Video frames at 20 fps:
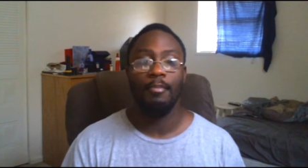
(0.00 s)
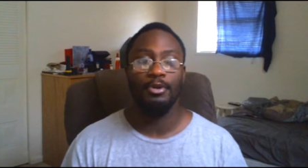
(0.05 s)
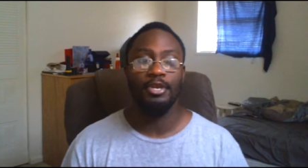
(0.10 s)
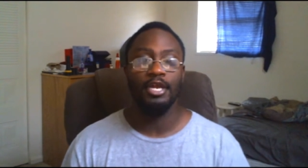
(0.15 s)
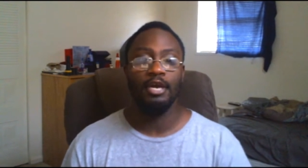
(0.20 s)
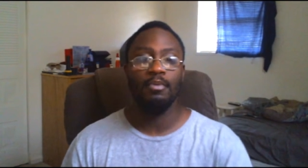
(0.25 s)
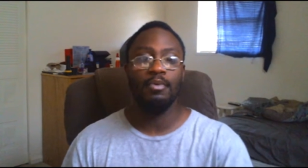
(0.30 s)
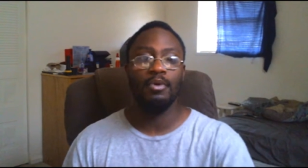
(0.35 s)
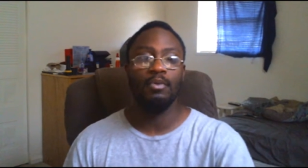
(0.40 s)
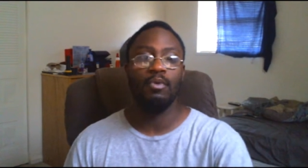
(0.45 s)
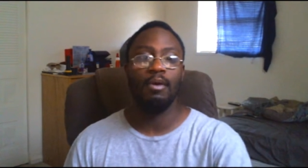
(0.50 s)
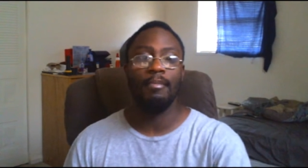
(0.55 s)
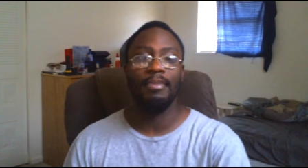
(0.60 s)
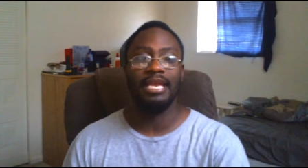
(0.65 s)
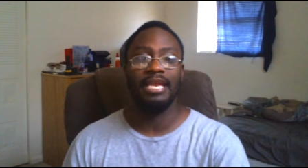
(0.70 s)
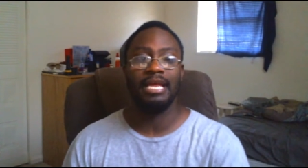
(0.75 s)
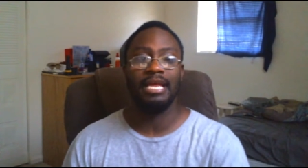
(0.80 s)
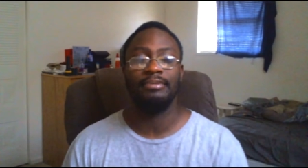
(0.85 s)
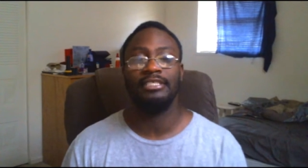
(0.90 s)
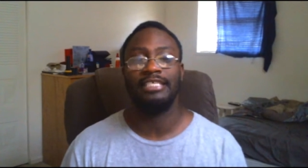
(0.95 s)
You deal with a
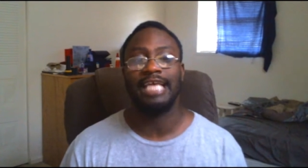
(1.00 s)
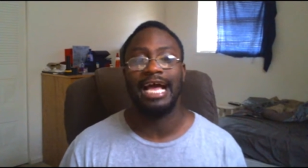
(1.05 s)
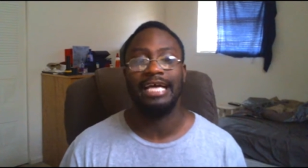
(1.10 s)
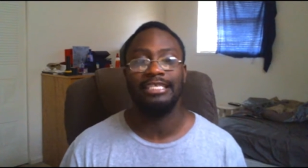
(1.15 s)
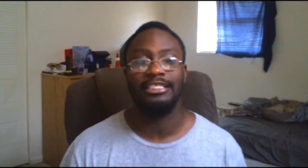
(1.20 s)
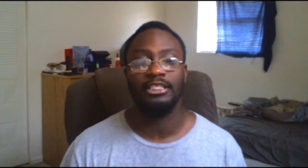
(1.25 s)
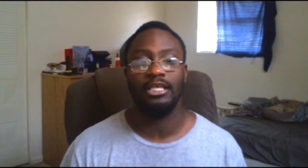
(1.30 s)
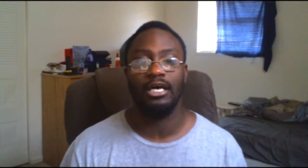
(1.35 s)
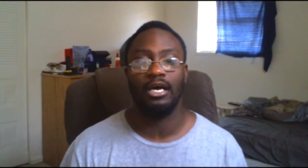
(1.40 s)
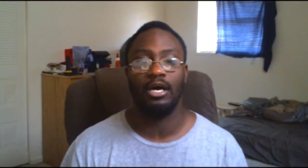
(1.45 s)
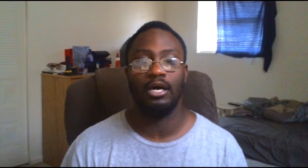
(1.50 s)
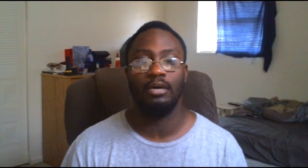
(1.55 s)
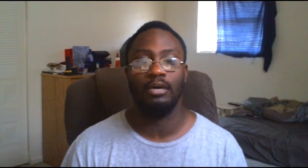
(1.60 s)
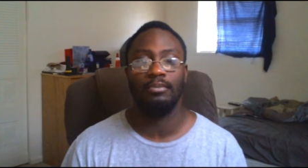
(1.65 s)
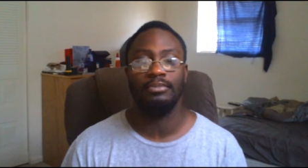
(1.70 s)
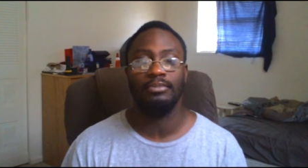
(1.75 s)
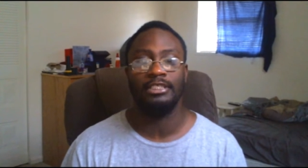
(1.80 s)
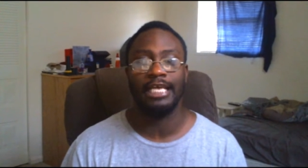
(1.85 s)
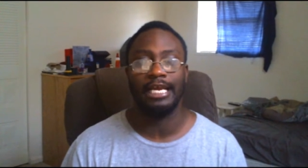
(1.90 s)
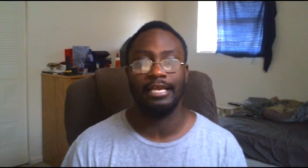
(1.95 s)
woman named Skye
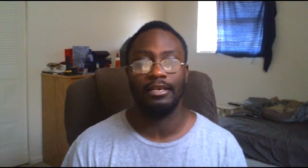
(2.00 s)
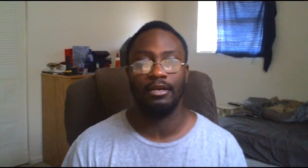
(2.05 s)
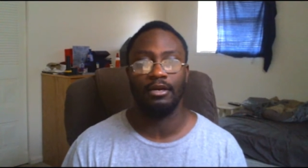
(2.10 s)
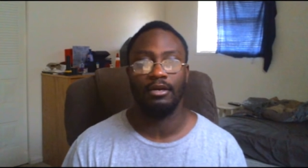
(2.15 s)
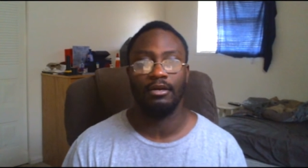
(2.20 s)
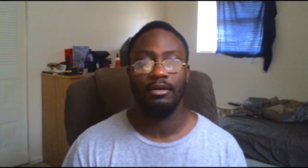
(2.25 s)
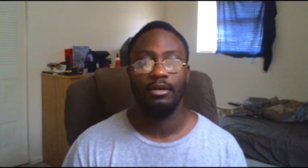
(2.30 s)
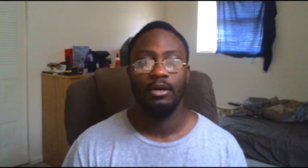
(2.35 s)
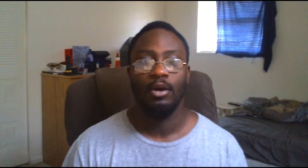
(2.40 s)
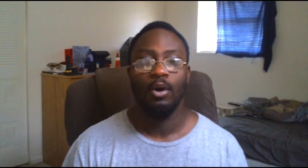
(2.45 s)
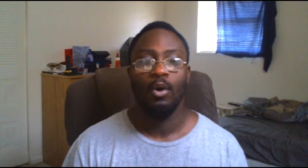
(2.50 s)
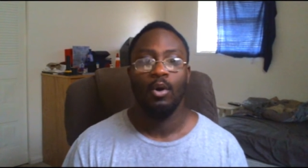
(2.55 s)
Taylor,